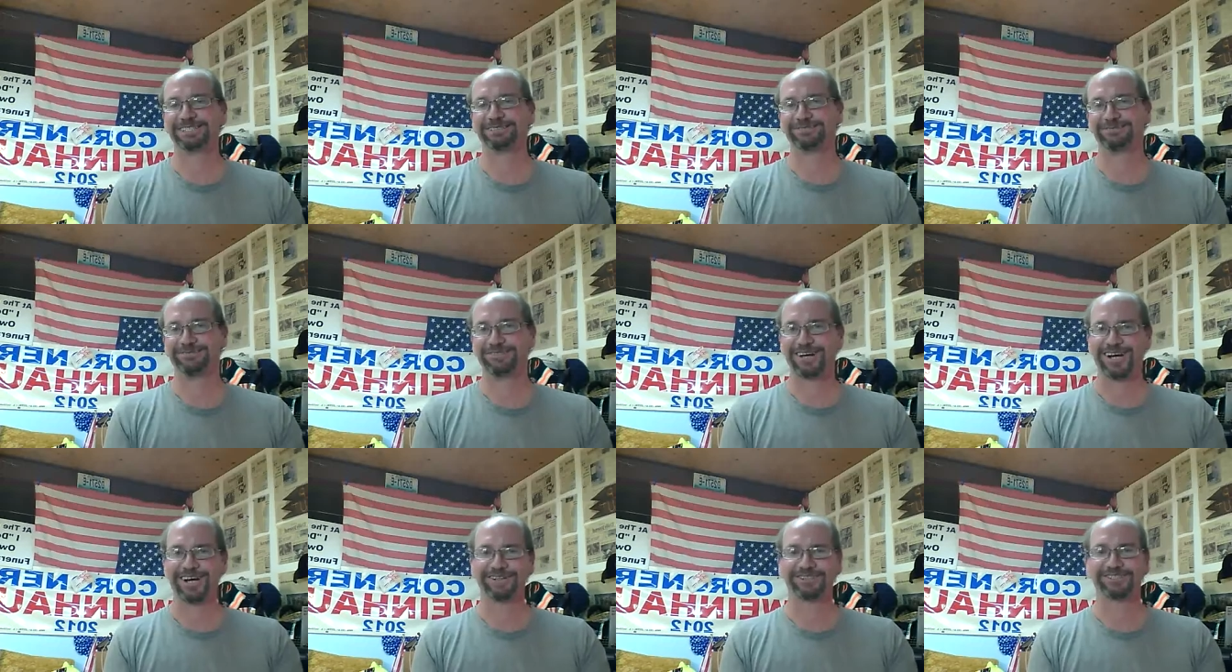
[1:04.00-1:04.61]
at the
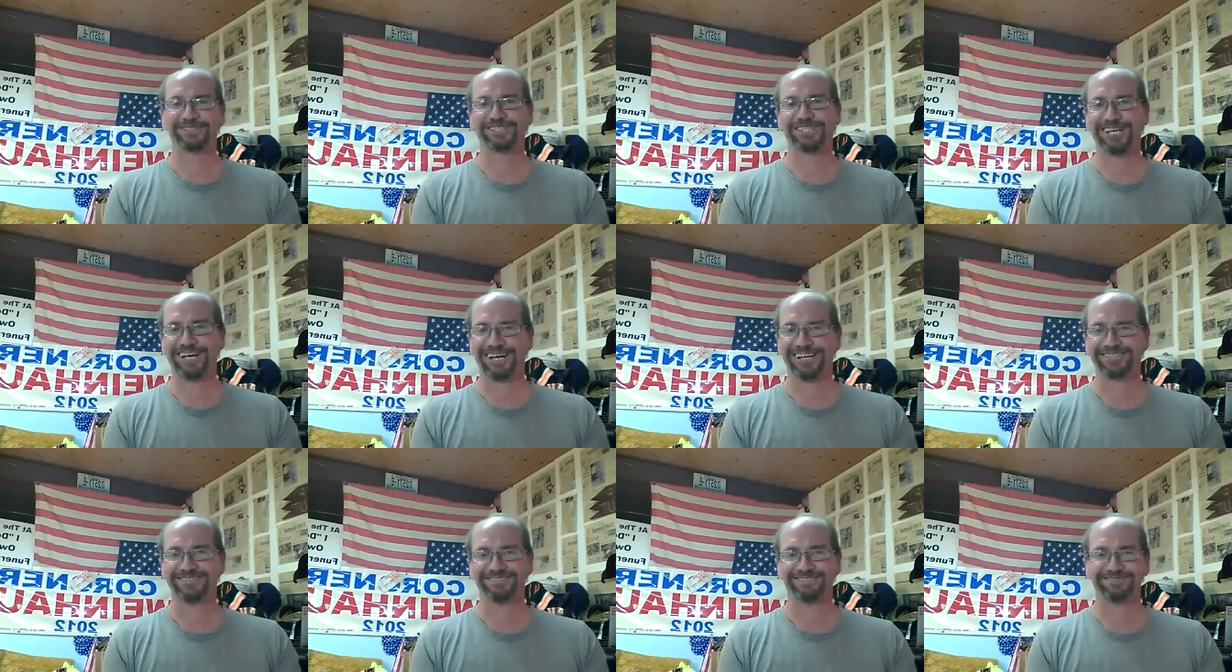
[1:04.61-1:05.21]
fire
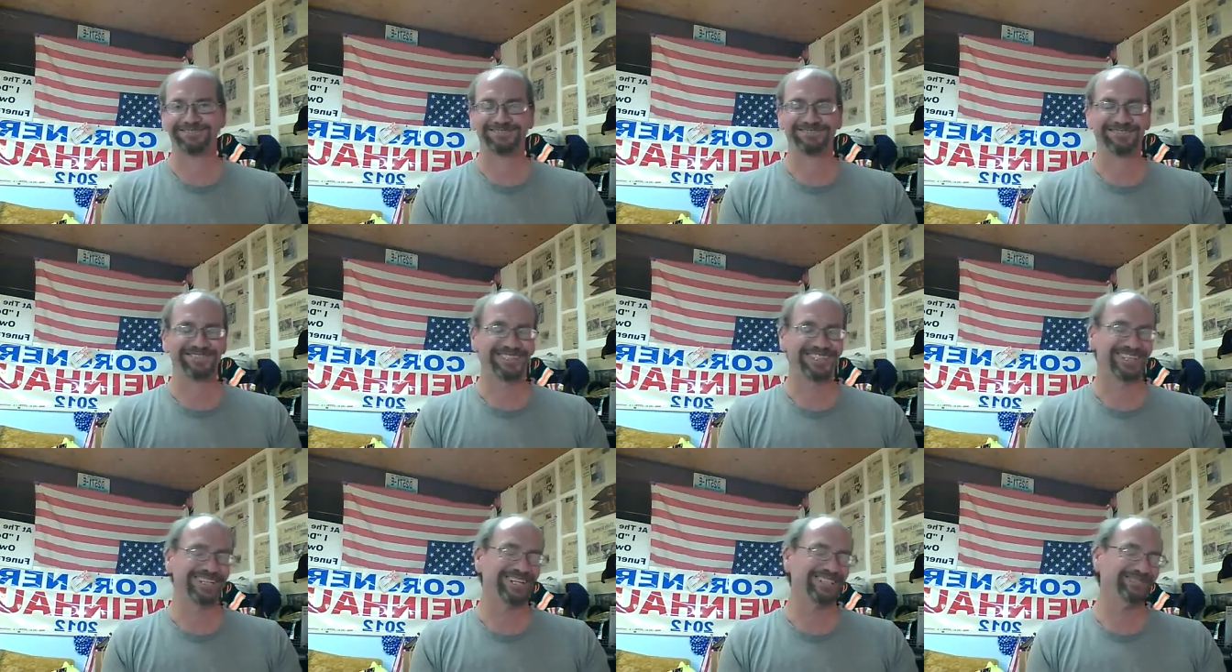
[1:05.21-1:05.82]
shot.
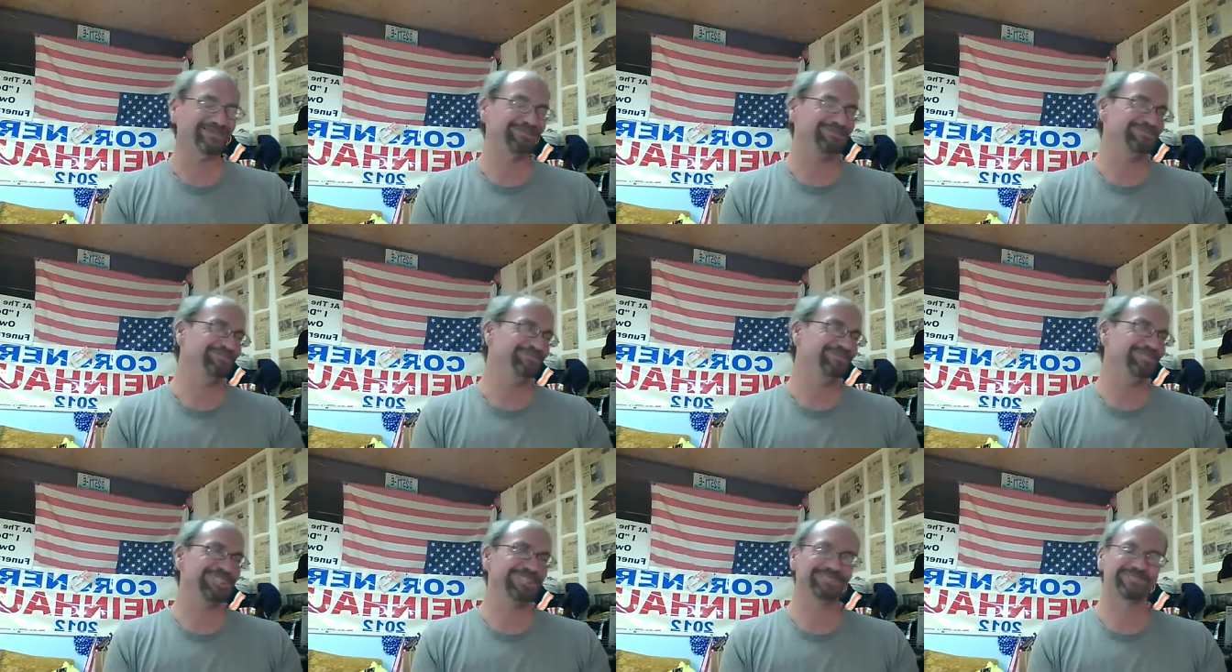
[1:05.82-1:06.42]

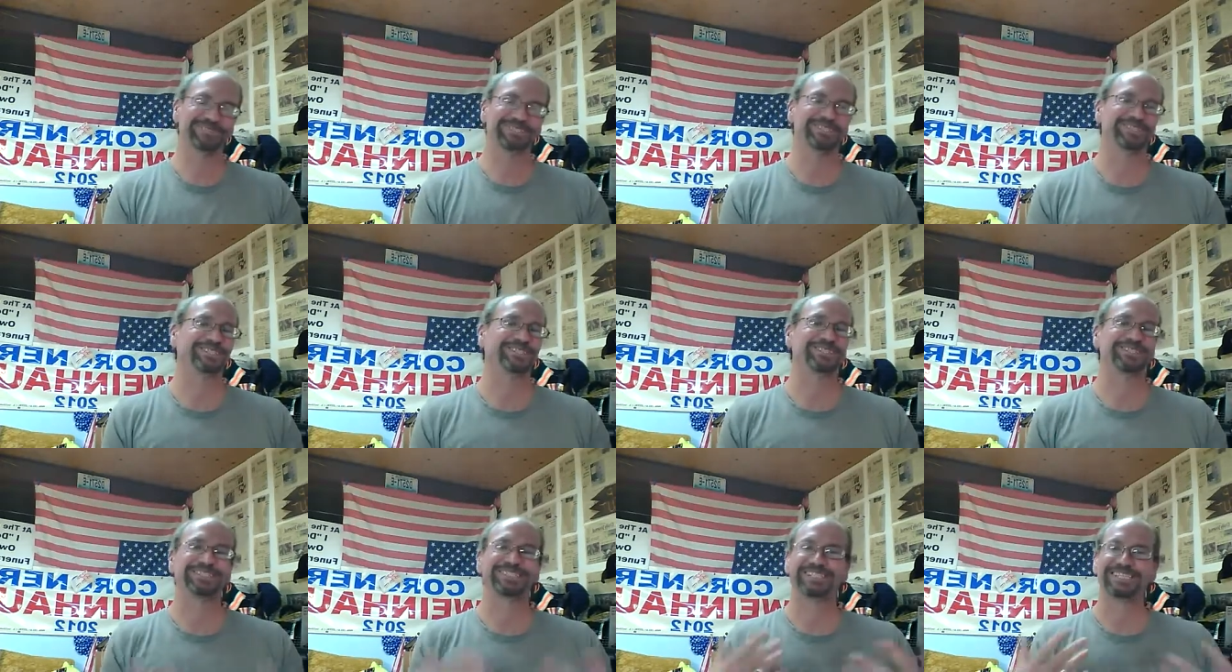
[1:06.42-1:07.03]
We're just
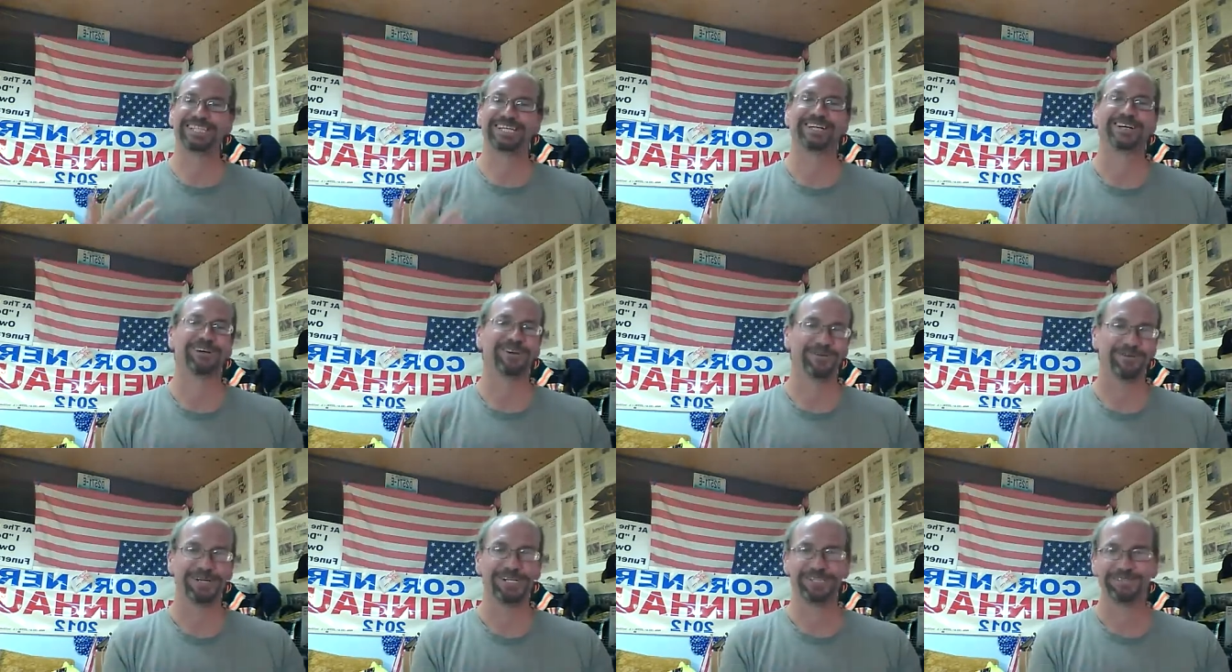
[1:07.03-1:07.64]
going to sing
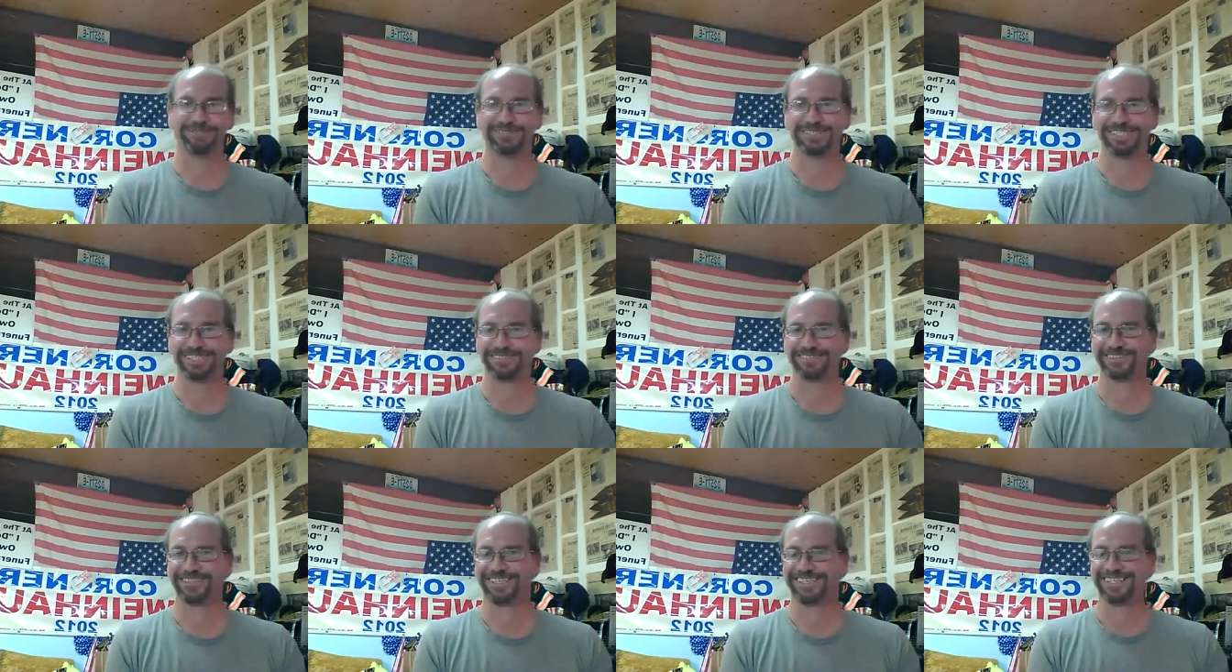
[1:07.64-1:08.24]
our way to
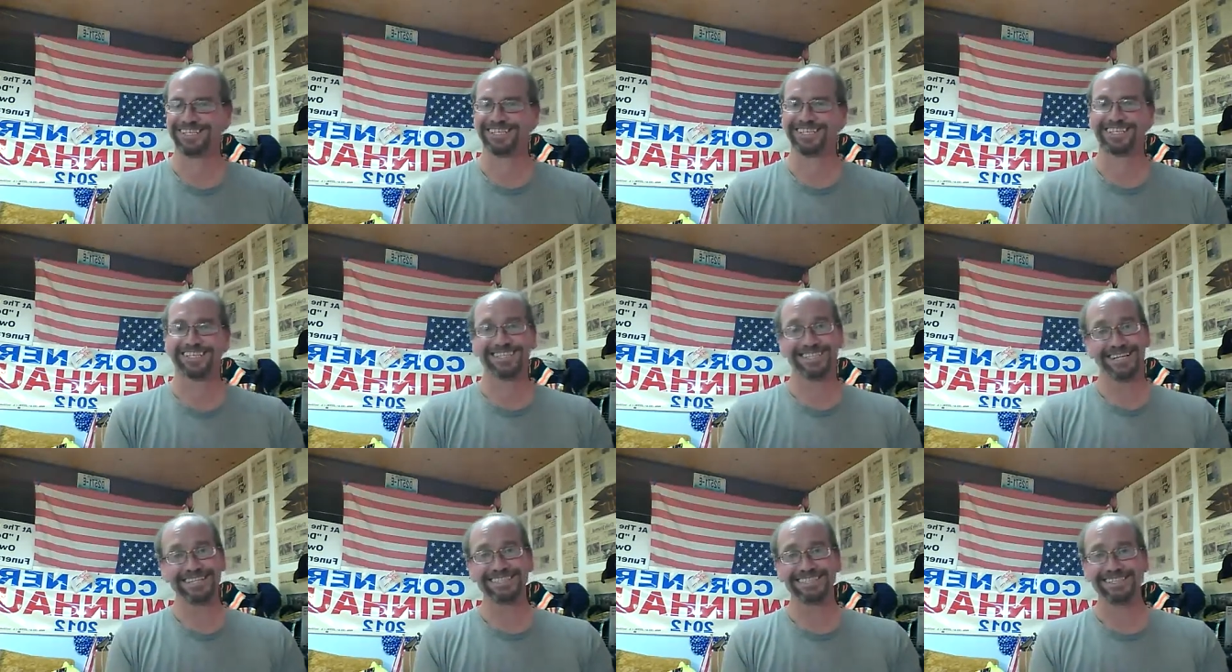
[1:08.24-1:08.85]
victory.
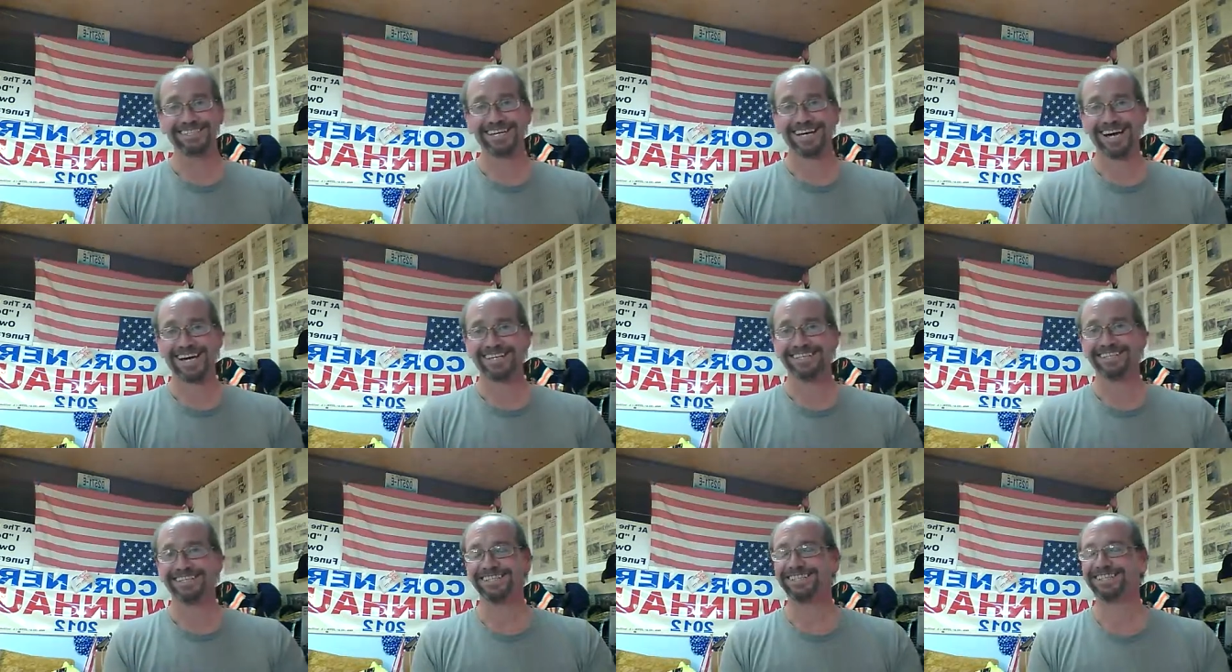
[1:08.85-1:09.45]
And that's how
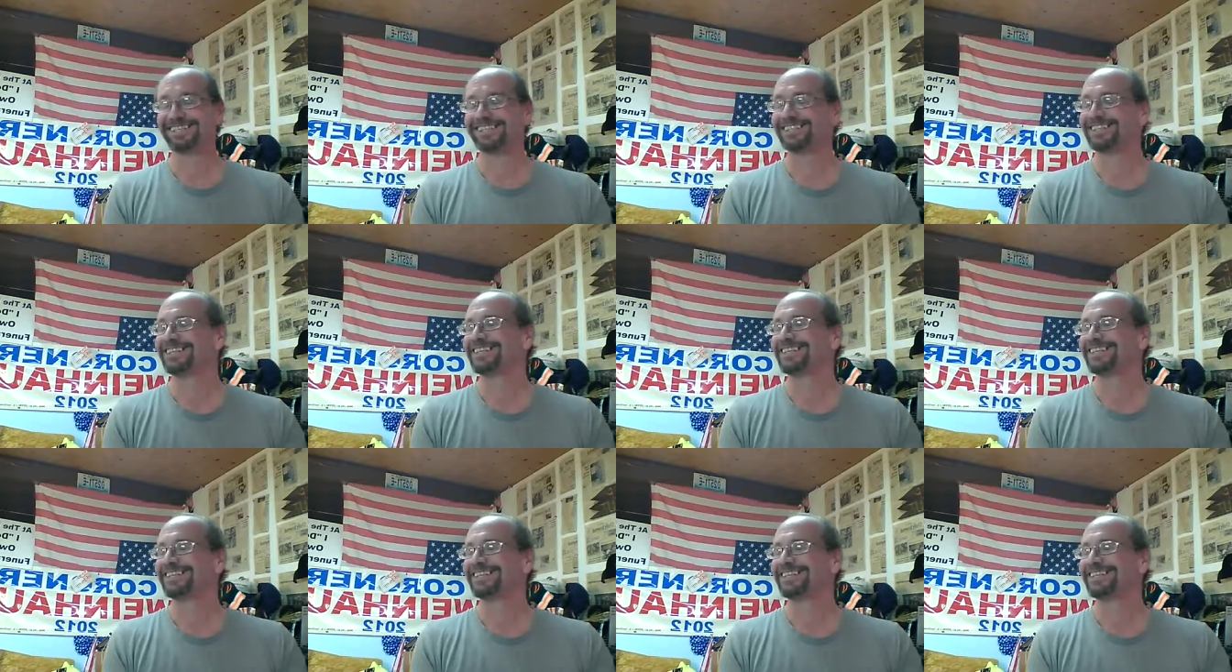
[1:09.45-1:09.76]
God did it.